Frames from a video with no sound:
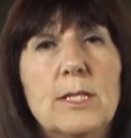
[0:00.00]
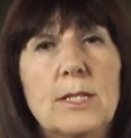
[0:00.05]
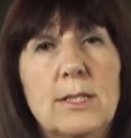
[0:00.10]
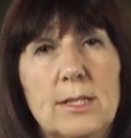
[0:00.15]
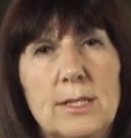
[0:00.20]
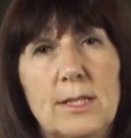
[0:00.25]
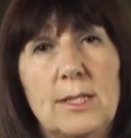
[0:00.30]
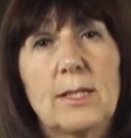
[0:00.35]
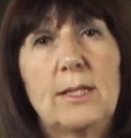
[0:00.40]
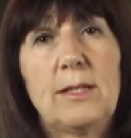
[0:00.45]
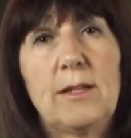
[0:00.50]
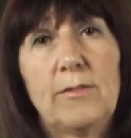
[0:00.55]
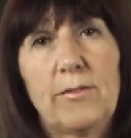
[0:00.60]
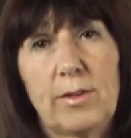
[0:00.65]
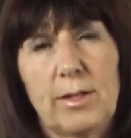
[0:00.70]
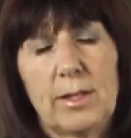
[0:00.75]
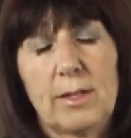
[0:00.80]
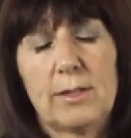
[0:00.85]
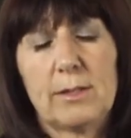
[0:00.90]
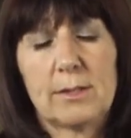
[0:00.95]
and the
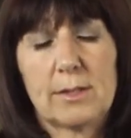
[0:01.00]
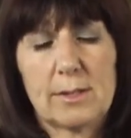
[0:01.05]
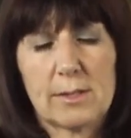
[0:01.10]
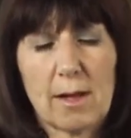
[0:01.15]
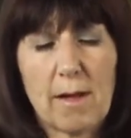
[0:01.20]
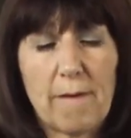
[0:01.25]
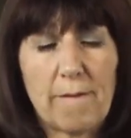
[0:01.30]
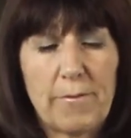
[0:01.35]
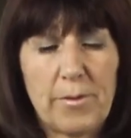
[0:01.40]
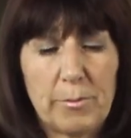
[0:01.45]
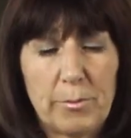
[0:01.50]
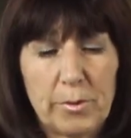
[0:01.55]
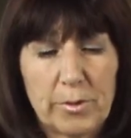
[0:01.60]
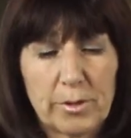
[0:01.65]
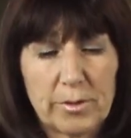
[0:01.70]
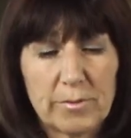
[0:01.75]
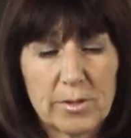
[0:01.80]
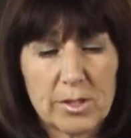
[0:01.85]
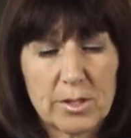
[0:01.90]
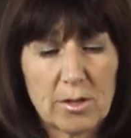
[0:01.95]
significance of the book
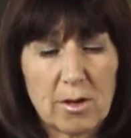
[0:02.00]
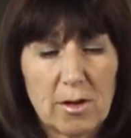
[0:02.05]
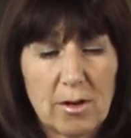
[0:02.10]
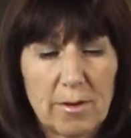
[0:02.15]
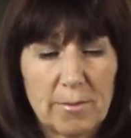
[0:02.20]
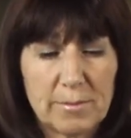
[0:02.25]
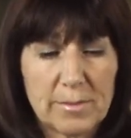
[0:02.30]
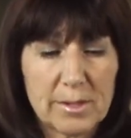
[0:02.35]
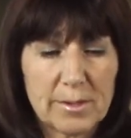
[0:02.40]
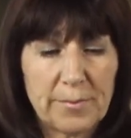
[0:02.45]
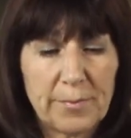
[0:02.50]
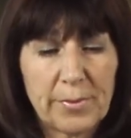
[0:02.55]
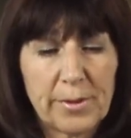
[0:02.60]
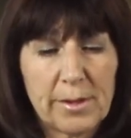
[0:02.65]
of Psalms.